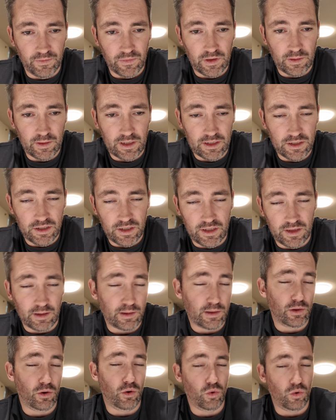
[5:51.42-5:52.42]
essentially
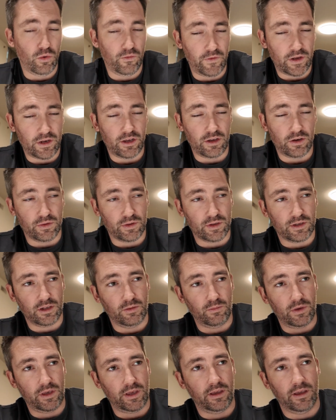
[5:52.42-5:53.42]
this whole video is going
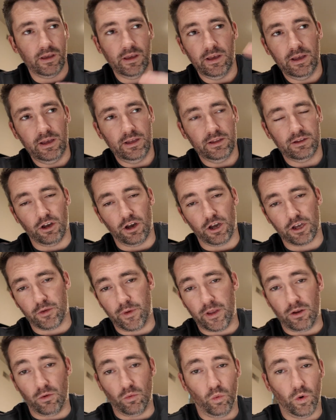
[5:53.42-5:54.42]
to be
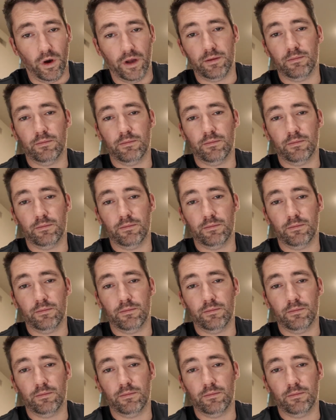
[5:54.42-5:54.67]
documenting